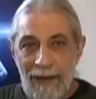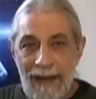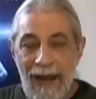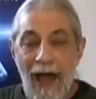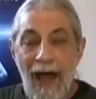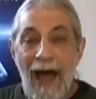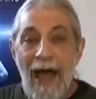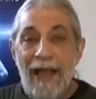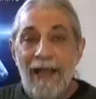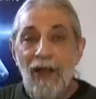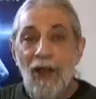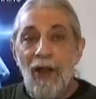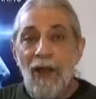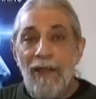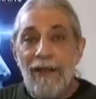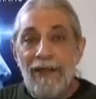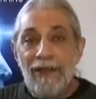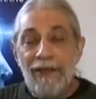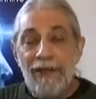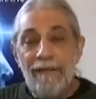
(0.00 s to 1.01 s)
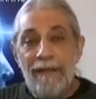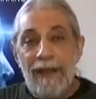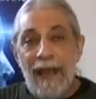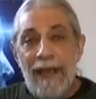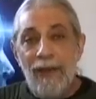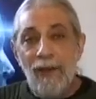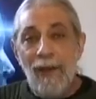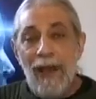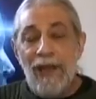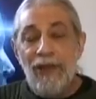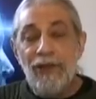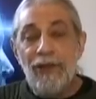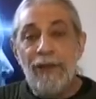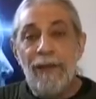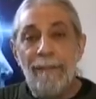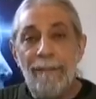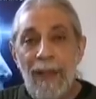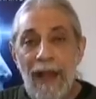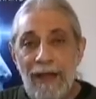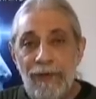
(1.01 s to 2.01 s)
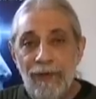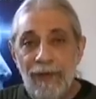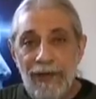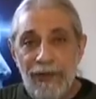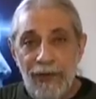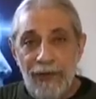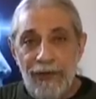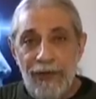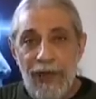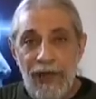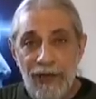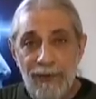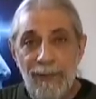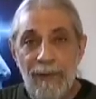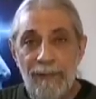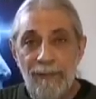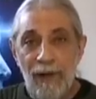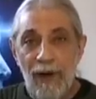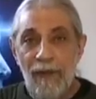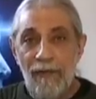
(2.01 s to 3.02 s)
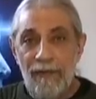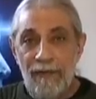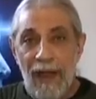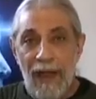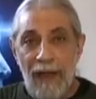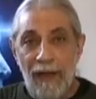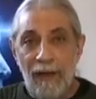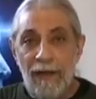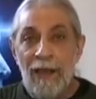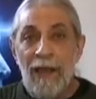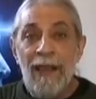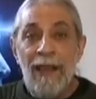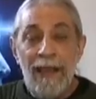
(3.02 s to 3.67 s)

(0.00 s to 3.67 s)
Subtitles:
Now, I call this evaluation the Matrix Assessment Profile